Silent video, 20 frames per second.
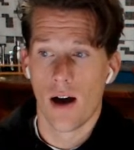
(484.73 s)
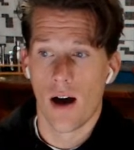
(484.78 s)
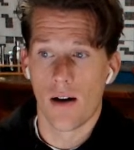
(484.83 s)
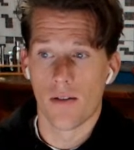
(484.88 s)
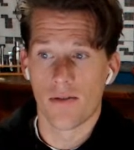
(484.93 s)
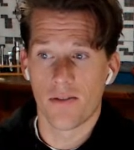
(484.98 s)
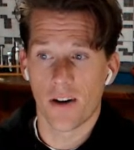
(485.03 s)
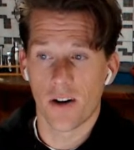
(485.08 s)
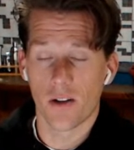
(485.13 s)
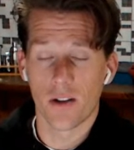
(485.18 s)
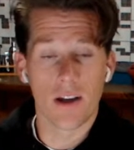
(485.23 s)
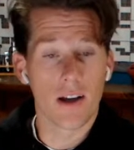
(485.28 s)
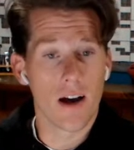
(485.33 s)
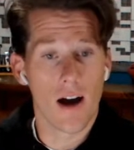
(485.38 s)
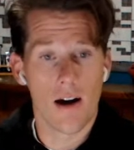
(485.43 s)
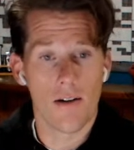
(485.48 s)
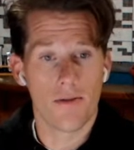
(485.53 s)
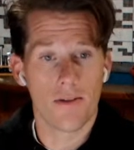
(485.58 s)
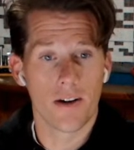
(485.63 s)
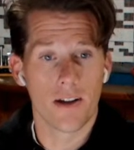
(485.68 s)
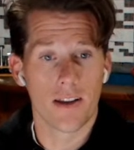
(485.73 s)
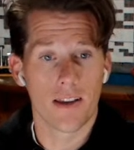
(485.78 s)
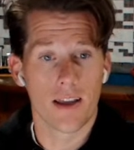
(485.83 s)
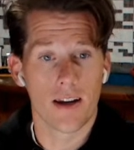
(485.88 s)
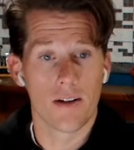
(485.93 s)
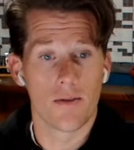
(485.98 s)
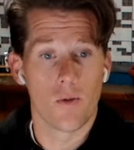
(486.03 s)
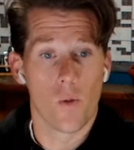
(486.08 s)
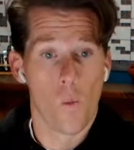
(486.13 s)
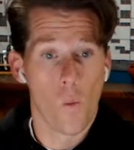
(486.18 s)
I'm fairly confident
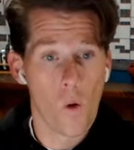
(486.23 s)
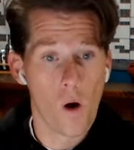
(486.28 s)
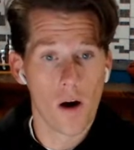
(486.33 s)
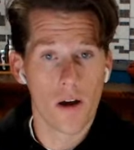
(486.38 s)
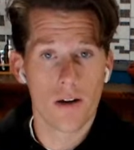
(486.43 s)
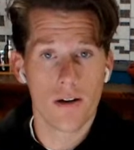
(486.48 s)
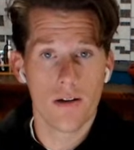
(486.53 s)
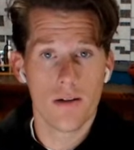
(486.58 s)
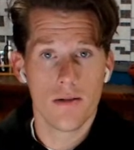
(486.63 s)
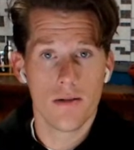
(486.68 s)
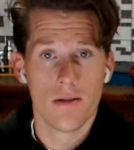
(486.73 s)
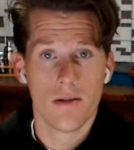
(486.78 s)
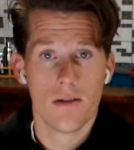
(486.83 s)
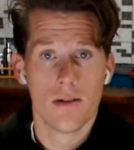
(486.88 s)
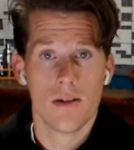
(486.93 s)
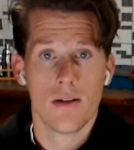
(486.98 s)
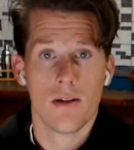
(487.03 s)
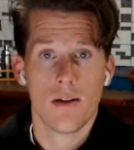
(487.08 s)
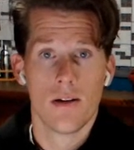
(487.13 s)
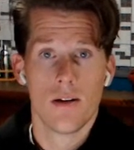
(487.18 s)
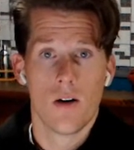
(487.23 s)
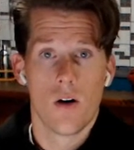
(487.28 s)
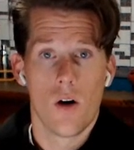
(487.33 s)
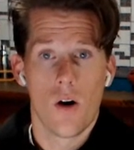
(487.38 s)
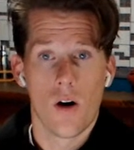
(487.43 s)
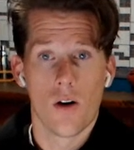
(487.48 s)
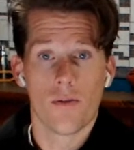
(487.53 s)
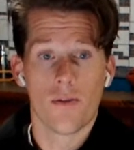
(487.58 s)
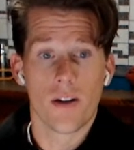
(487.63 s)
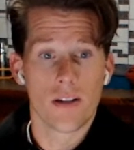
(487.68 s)
that if one
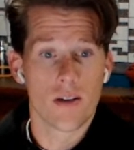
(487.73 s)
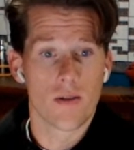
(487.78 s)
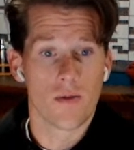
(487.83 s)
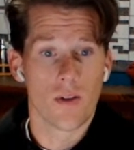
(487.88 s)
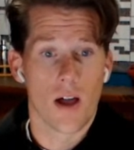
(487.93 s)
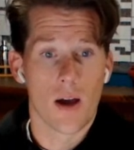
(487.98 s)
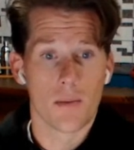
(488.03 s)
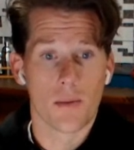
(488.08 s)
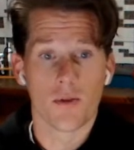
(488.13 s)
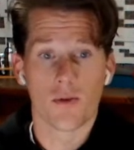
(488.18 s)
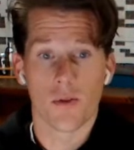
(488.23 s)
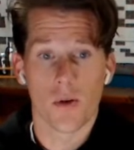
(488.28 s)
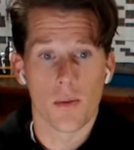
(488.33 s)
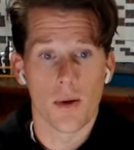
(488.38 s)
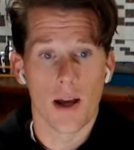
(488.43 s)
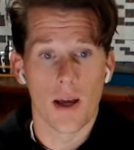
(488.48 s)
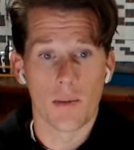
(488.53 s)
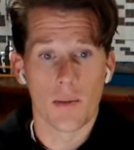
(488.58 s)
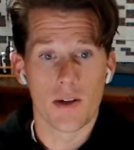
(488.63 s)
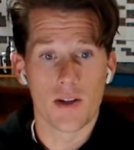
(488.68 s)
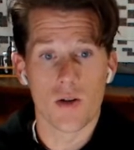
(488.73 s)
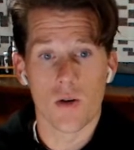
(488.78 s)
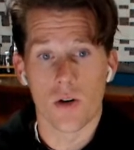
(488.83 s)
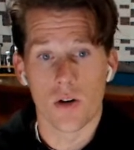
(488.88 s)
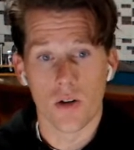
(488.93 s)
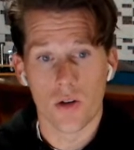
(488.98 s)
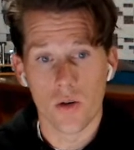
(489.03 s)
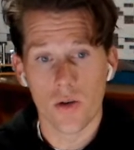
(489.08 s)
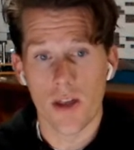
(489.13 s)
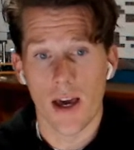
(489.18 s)
offensive lineman from Miami is going
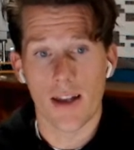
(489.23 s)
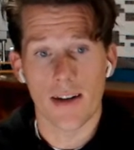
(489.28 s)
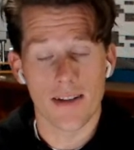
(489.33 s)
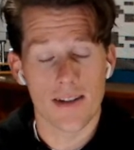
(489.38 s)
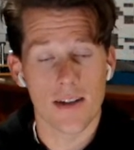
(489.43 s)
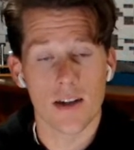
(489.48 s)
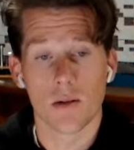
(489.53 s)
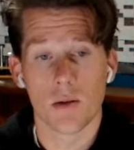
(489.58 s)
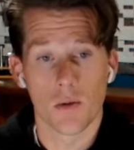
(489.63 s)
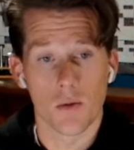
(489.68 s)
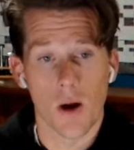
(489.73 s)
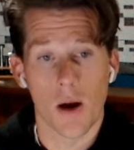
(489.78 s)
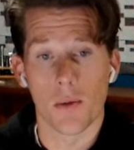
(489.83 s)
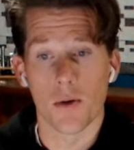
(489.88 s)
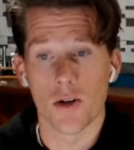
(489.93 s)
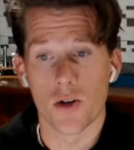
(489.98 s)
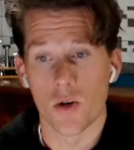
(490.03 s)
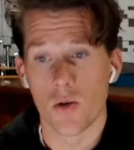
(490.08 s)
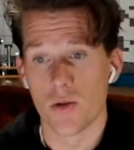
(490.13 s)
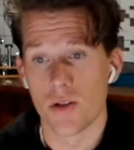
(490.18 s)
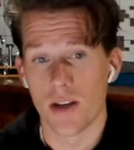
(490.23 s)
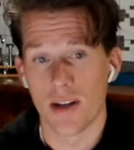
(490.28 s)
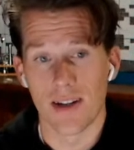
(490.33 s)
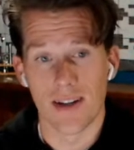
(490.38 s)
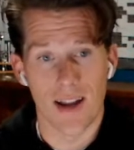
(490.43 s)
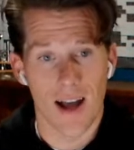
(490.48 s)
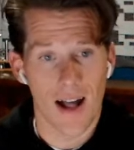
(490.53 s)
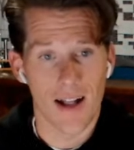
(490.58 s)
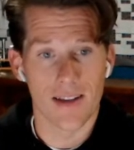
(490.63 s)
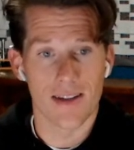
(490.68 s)
to do that, it's going to be Robert Jones
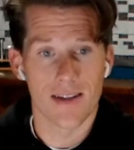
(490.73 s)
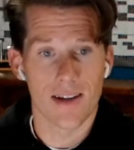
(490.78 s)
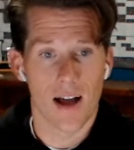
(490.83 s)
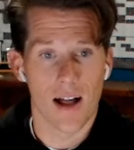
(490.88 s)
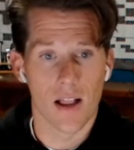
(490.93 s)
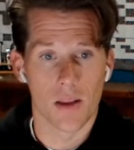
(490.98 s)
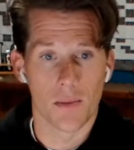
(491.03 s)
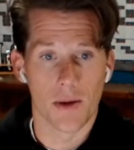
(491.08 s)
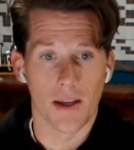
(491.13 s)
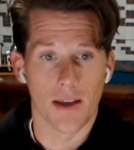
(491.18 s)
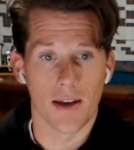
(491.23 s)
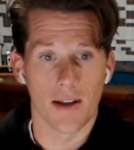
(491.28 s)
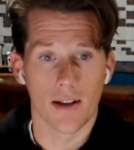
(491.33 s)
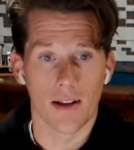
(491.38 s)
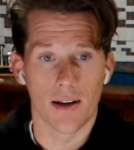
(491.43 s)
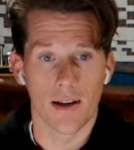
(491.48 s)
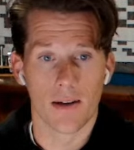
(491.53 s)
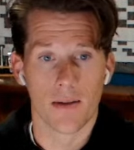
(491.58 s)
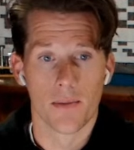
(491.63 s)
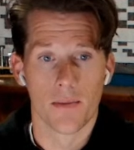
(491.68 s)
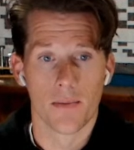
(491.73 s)
and not Solomon Kindley.